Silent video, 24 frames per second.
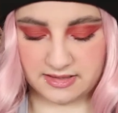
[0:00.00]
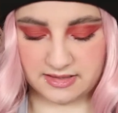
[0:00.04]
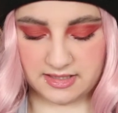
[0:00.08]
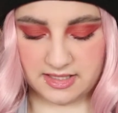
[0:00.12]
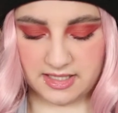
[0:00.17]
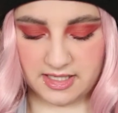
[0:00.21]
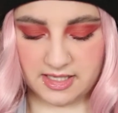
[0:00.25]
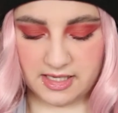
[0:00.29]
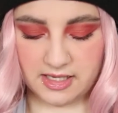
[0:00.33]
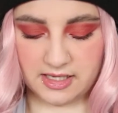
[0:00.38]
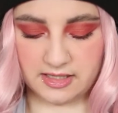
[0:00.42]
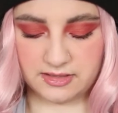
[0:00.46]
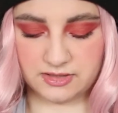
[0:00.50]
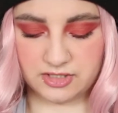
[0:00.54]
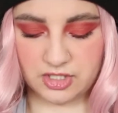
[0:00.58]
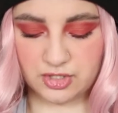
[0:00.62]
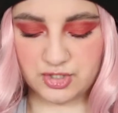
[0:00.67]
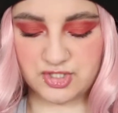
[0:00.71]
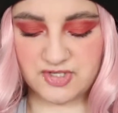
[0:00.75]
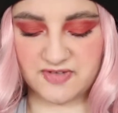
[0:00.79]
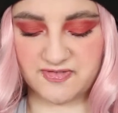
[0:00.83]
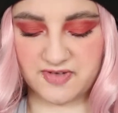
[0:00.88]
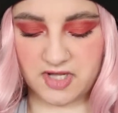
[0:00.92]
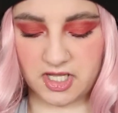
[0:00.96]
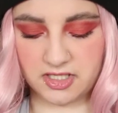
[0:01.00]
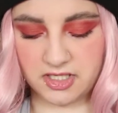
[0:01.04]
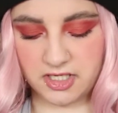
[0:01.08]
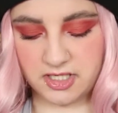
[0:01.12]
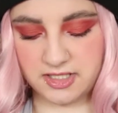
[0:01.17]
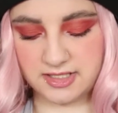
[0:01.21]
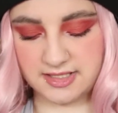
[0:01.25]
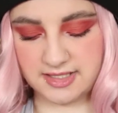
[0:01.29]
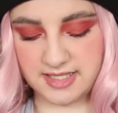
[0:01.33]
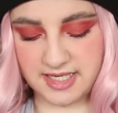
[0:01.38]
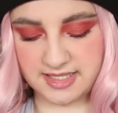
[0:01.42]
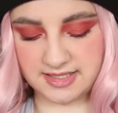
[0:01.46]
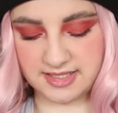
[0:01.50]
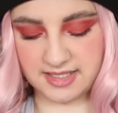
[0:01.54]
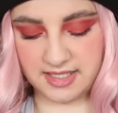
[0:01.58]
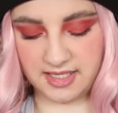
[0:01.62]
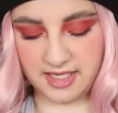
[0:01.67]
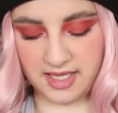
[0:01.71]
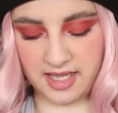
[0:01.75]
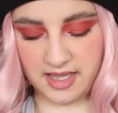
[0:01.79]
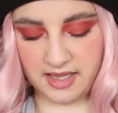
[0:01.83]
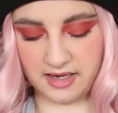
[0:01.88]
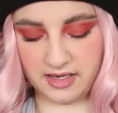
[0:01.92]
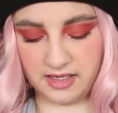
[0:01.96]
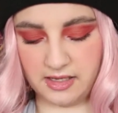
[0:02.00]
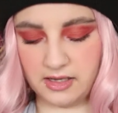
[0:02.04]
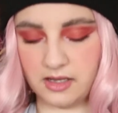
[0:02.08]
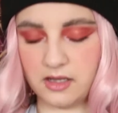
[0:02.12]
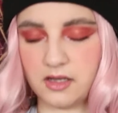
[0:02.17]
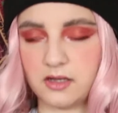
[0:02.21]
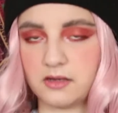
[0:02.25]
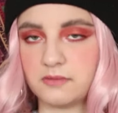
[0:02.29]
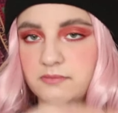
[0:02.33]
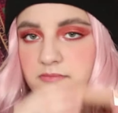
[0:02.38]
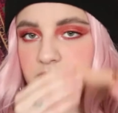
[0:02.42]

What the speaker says: the Dose of Colors Desi Katy